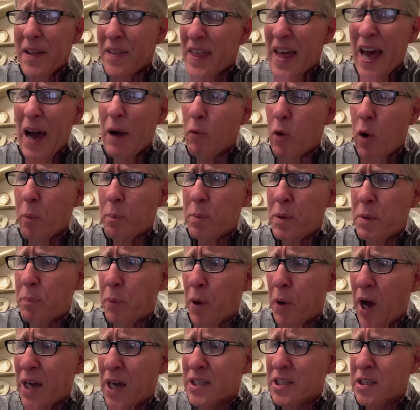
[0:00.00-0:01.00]
That won't be
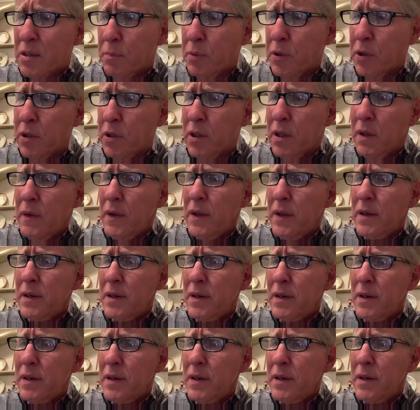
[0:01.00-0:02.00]
possible
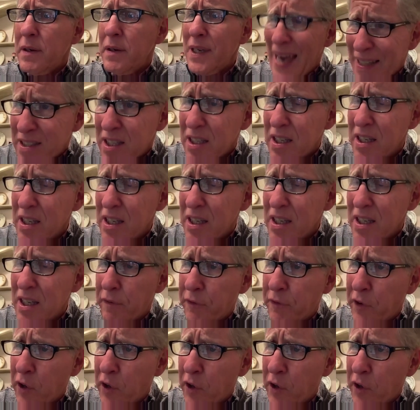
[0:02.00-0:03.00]
yet
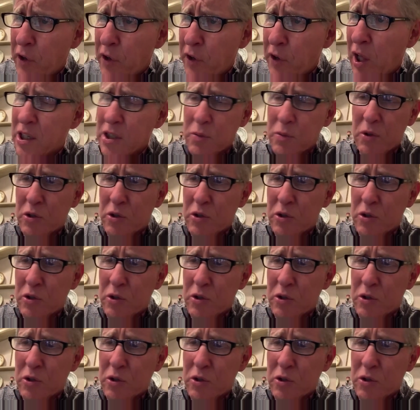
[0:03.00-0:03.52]
in the fall,